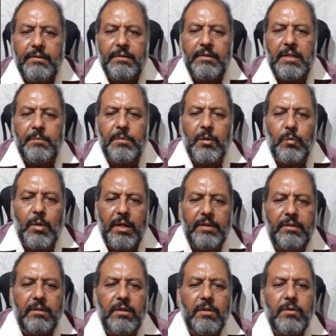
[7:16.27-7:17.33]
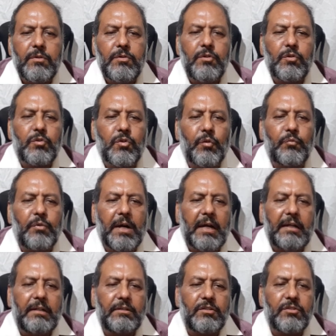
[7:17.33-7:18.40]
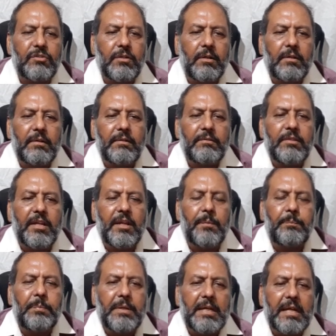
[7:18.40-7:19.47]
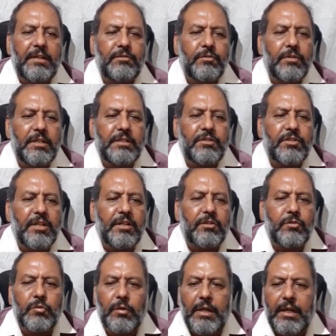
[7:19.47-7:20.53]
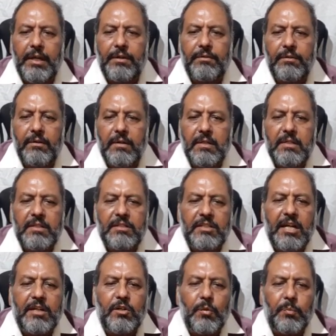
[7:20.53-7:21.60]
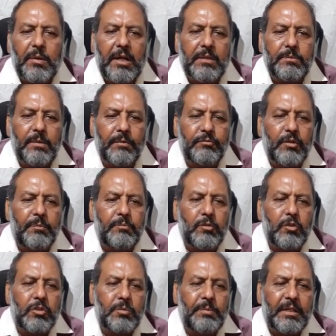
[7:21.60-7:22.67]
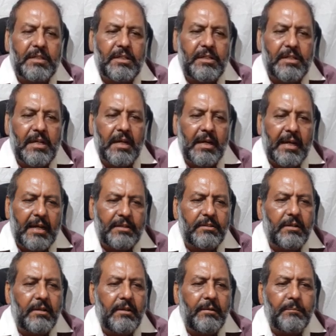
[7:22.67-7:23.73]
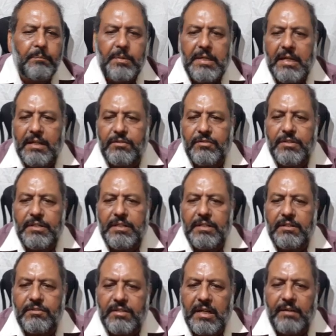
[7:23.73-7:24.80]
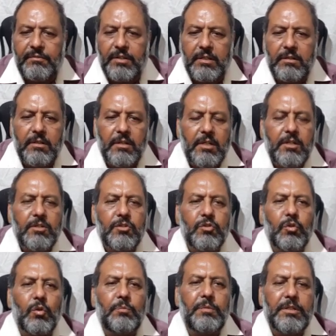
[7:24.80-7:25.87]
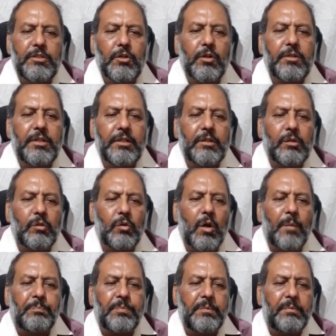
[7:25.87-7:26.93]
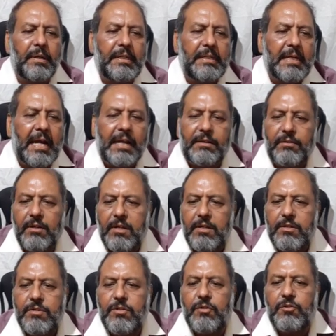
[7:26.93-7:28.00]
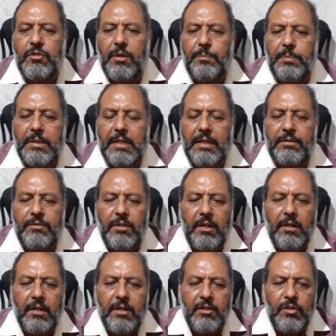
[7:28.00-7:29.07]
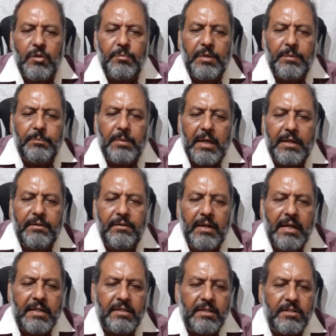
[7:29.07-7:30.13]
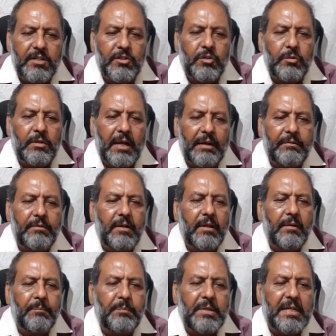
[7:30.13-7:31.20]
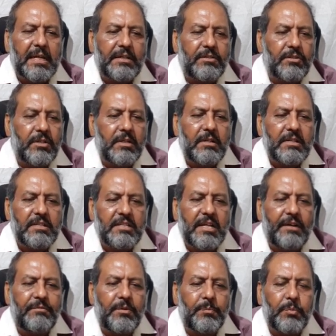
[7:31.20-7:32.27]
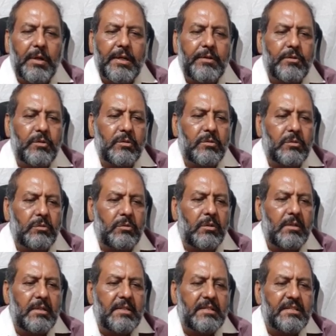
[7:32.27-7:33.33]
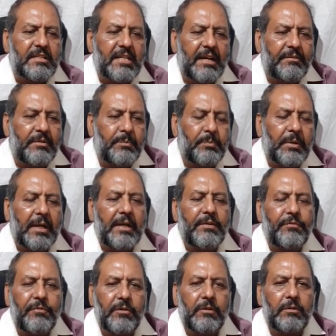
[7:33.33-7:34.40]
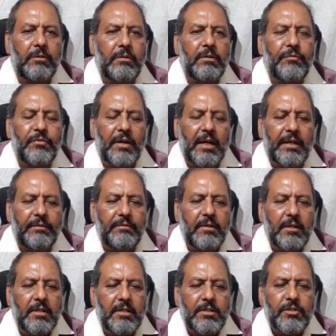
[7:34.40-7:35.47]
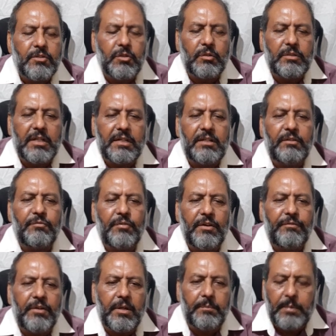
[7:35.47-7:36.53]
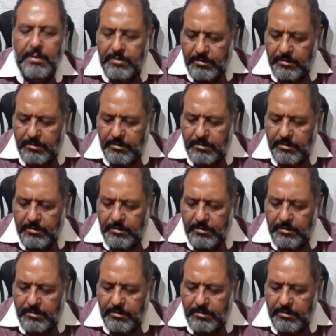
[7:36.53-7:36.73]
Number one, neutrophiles. Their pH is 6 to 8. Cytoplasm of the most bacteria has pH near 7, so majority grow optimally at neutral pH. Human blood and the tissue have pH 7.2 to 7.45, so that is favorable